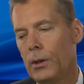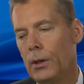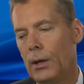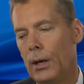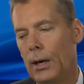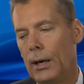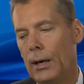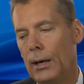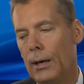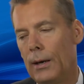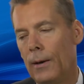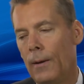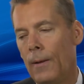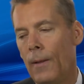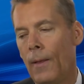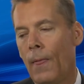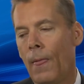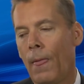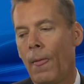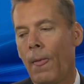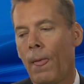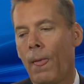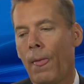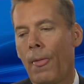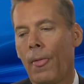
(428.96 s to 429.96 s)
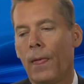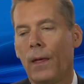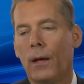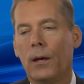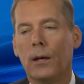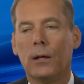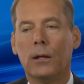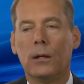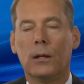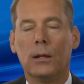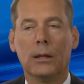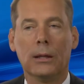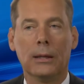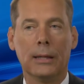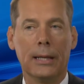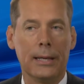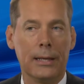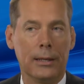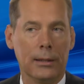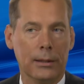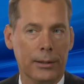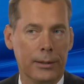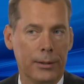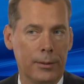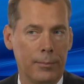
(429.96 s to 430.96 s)
Uh,
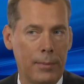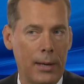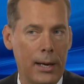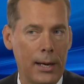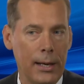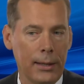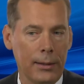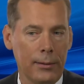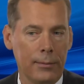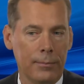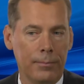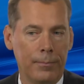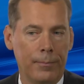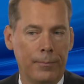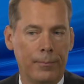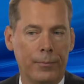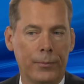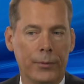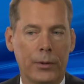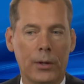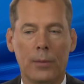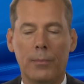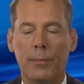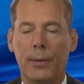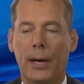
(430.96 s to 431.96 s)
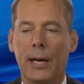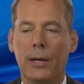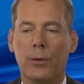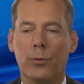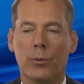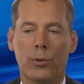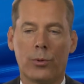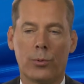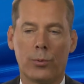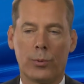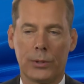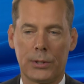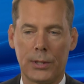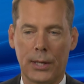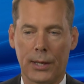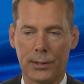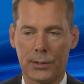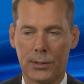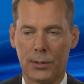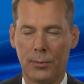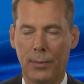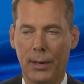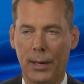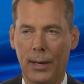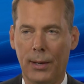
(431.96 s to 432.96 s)
lenalidomide combined with
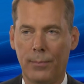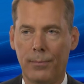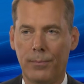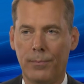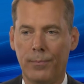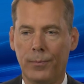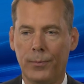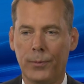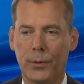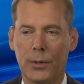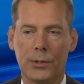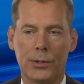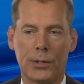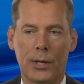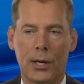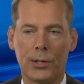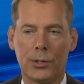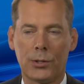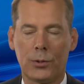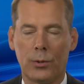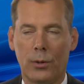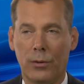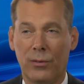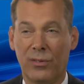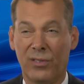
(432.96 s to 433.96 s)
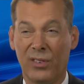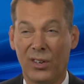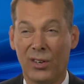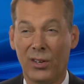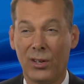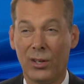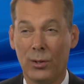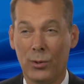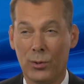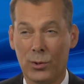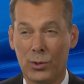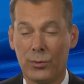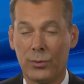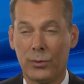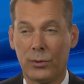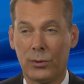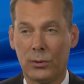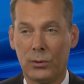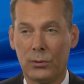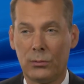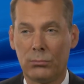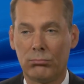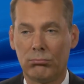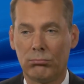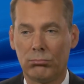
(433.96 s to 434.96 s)
rituximab is also a very
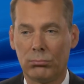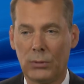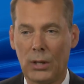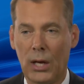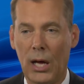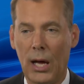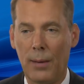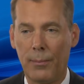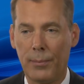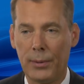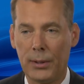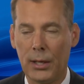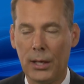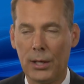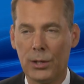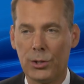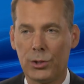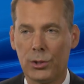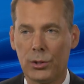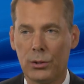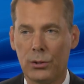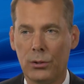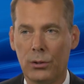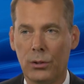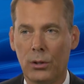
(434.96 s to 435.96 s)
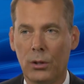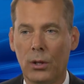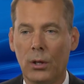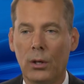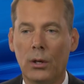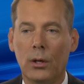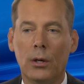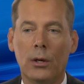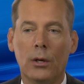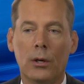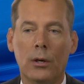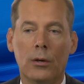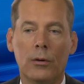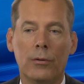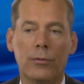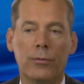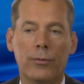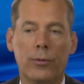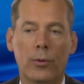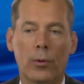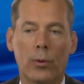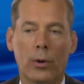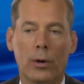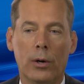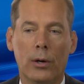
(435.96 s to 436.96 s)
useful combination
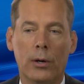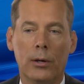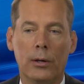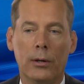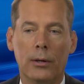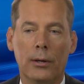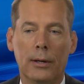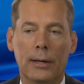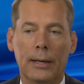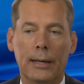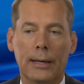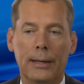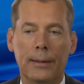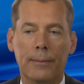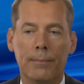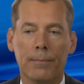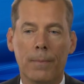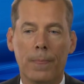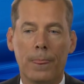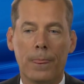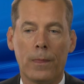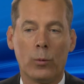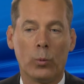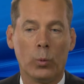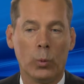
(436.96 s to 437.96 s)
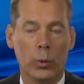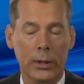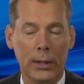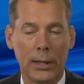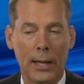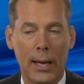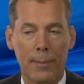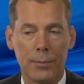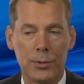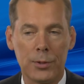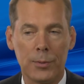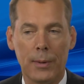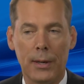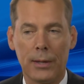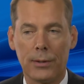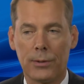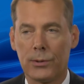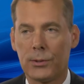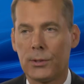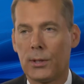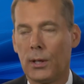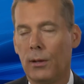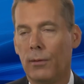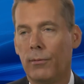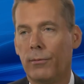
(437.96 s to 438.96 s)
for um, relapse mantle
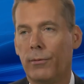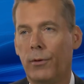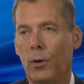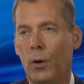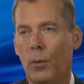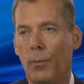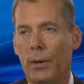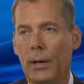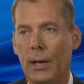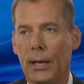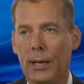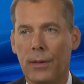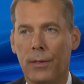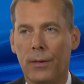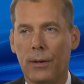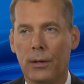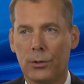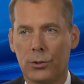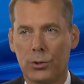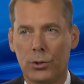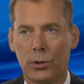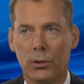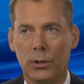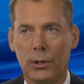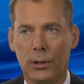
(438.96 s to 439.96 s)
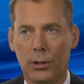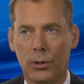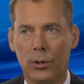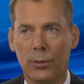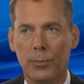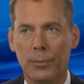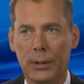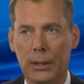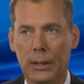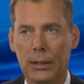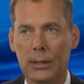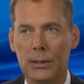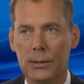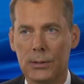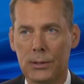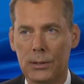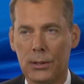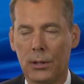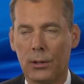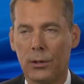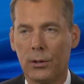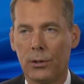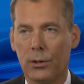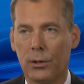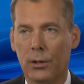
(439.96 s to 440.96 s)
cell lymphoma, and I think certainly could be
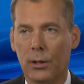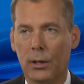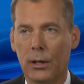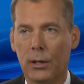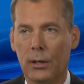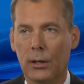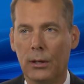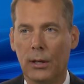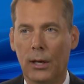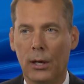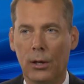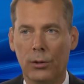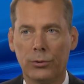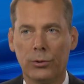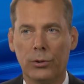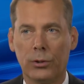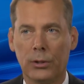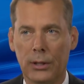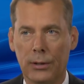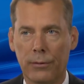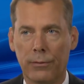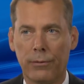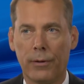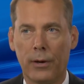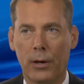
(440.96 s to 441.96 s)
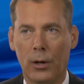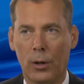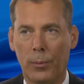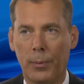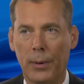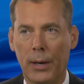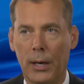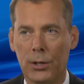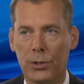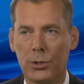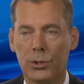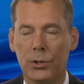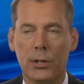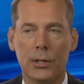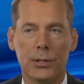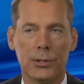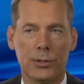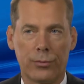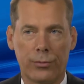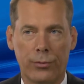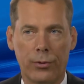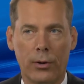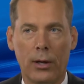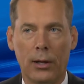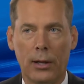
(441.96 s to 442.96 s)
considered in an elderly frail patient as a
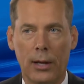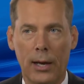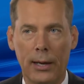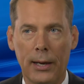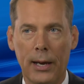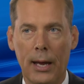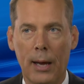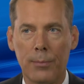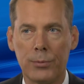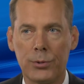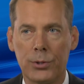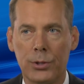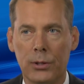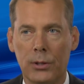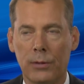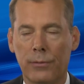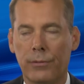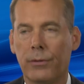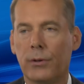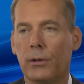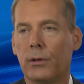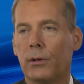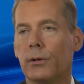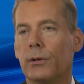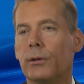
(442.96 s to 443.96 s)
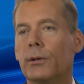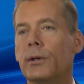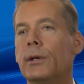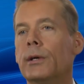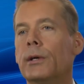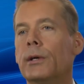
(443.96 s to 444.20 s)
frontline option if they're